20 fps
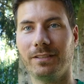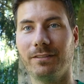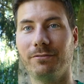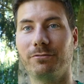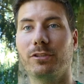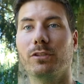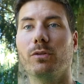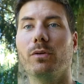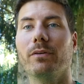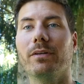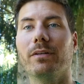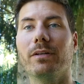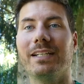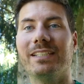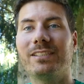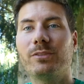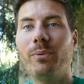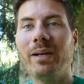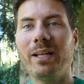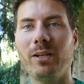were
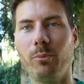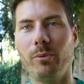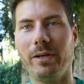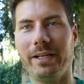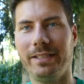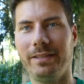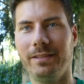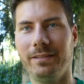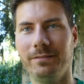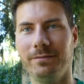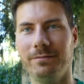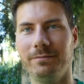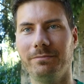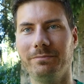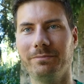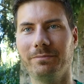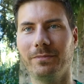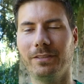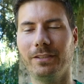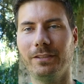as well white.
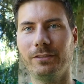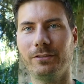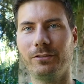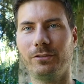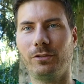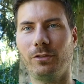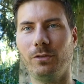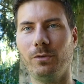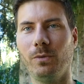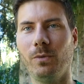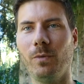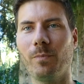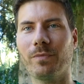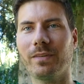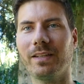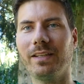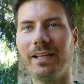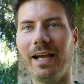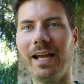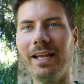So
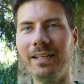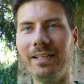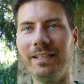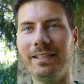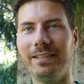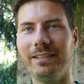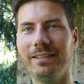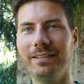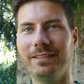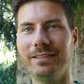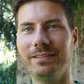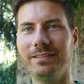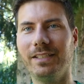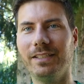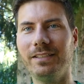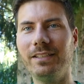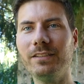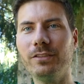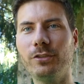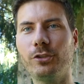Kyle
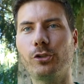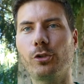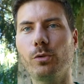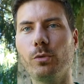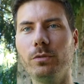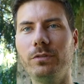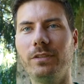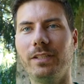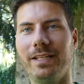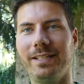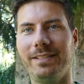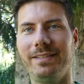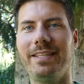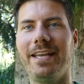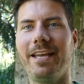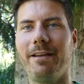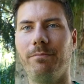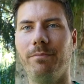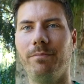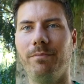didn't shoot at
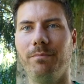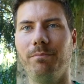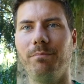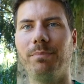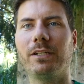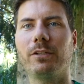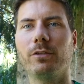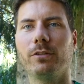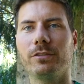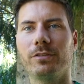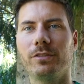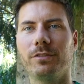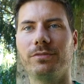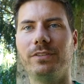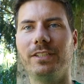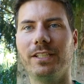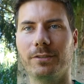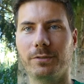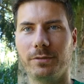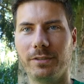them because of
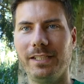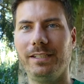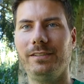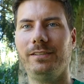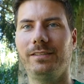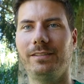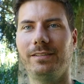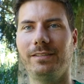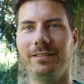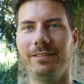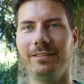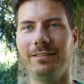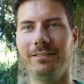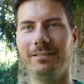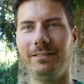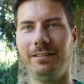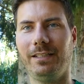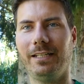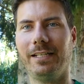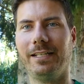their race,
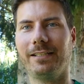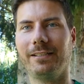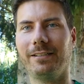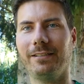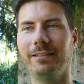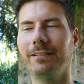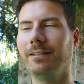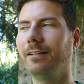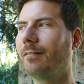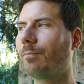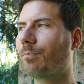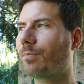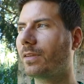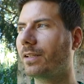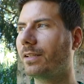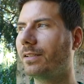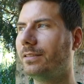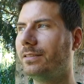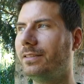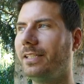like
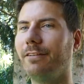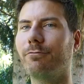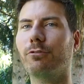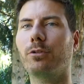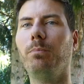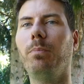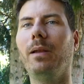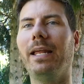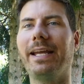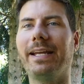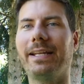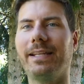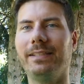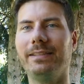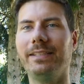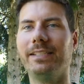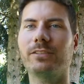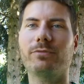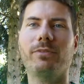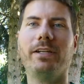they were black and
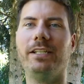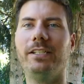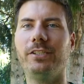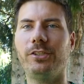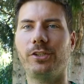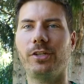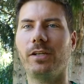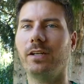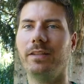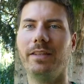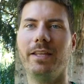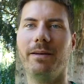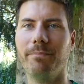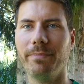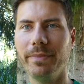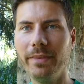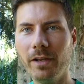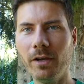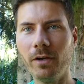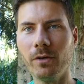that's why he shot them.
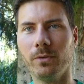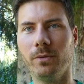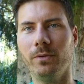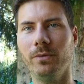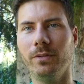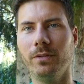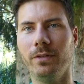No,